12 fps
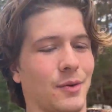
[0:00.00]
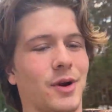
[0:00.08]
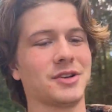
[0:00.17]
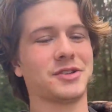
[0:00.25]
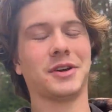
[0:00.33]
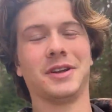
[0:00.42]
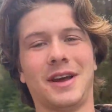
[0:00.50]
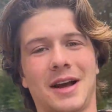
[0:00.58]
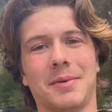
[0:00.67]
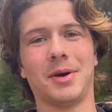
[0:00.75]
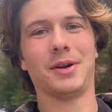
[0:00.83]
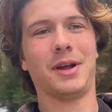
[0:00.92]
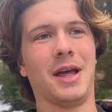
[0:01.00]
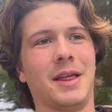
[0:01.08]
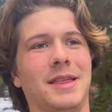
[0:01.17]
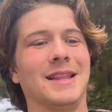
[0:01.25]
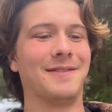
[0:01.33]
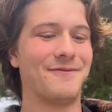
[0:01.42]
also going to talk about
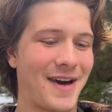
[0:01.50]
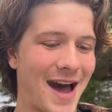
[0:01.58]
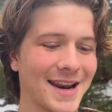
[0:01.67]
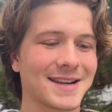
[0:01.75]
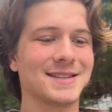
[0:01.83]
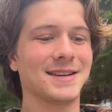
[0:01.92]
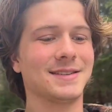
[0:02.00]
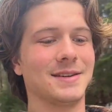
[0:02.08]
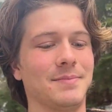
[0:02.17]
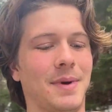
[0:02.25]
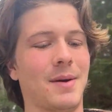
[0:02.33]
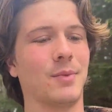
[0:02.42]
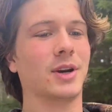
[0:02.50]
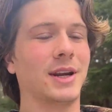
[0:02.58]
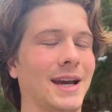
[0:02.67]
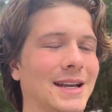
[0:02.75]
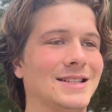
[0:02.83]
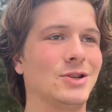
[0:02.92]
the lymphatic system, and we're going to
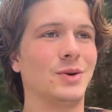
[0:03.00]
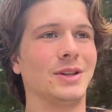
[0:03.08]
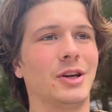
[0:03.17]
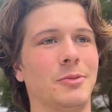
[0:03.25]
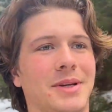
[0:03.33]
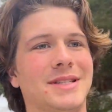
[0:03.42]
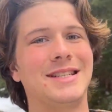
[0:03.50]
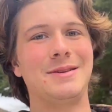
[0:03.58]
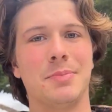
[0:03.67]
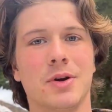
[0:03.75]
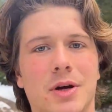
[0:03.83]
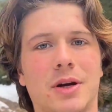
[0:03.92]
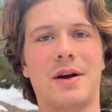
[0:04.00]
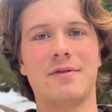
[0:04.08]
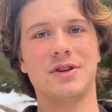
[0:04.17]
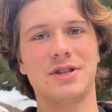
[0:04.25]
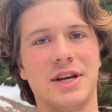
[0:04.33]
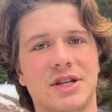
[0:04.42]
get into a little bit deeper
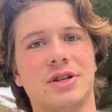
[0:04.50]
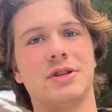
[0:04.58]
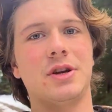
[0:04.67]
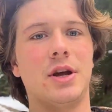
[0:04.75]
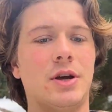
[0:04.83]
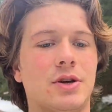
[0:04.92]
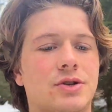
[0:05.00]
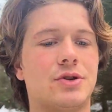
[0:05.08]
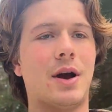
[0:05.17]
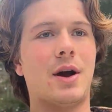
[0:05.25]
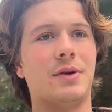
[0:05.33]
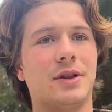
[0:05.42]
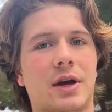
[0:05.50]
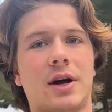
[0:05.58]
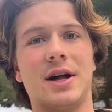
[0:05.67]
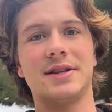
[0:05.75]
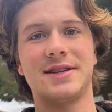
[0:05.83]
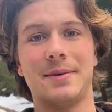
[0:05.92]
conversation surrounding the
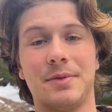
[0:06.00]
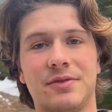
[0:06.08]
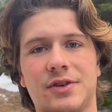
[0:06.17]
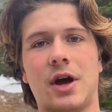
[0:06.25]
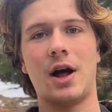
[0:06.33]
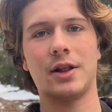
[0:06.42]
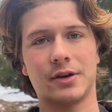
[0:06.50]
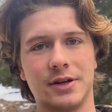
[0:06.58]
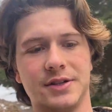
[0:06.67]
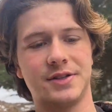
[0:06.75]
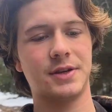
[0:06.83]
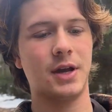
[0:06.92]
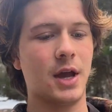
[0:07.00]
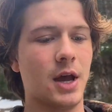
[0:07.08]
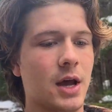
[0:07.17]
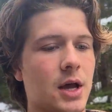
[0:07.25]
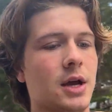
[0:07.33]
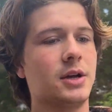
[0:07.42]
concept of tolerance.
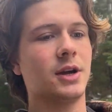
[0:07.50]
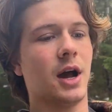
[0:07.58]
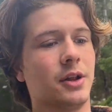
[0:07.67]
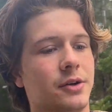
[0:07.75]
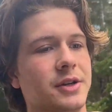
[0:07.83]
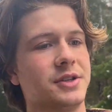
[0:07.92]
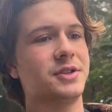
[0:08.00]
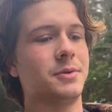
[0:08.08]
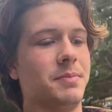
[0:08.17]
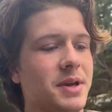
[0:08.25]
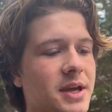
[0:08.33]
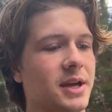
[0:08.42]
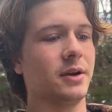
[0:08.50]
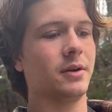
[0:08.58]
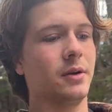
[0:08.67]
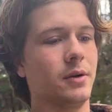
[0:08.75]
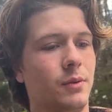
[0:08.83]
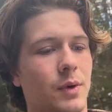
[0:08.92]
Tolerance being
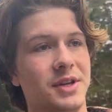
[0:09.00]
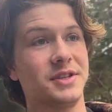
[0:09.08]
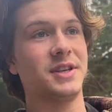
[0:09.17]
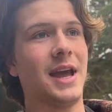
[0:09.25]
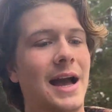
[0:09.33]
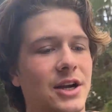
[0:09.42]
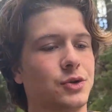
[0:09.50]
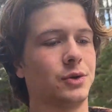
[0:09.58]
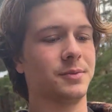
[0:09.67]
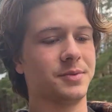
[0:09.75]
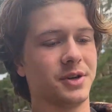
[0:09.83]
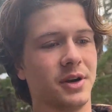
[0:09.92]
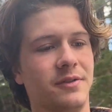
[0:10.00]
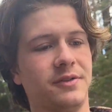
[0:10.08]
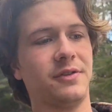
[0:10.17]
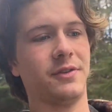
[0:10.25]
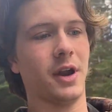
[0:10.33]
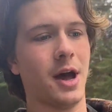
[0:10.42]
what is the actual observed
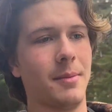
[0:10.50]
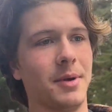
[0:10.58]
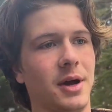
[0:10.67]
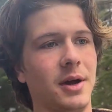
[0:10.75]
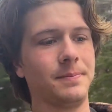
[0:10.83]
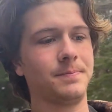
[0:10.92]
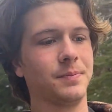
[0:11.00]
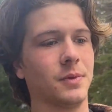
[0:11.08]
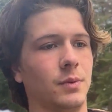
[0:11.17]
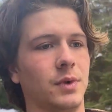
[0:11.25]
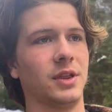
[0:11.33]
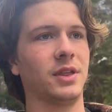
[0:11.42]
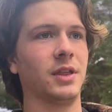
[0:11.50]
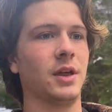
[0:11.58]
phenomenon with